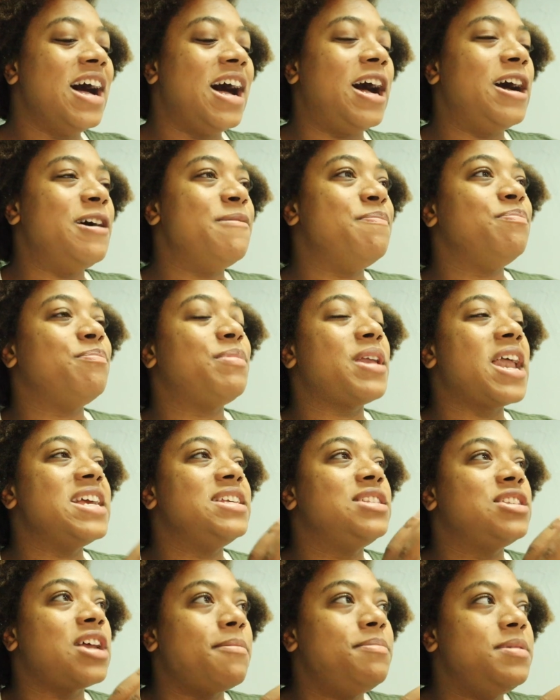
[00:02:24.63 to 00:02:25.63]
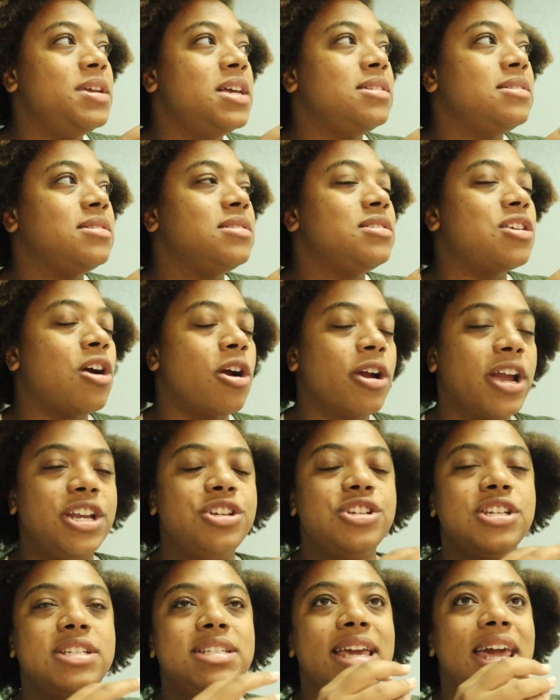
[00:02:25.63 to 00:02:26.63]
But I stopped at
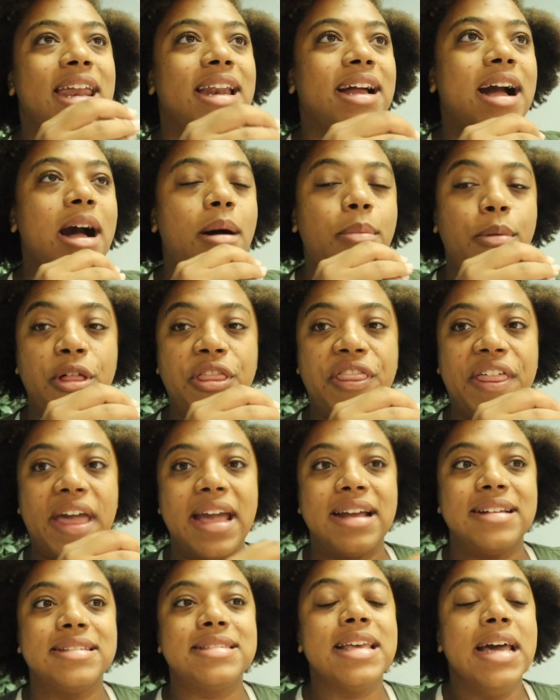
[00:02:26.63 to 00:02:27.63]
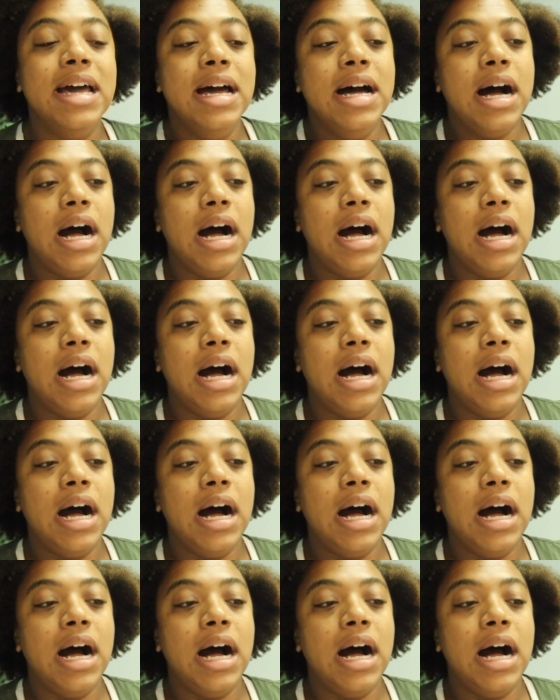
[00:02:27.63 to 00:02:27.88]
Target just to get a couple of things.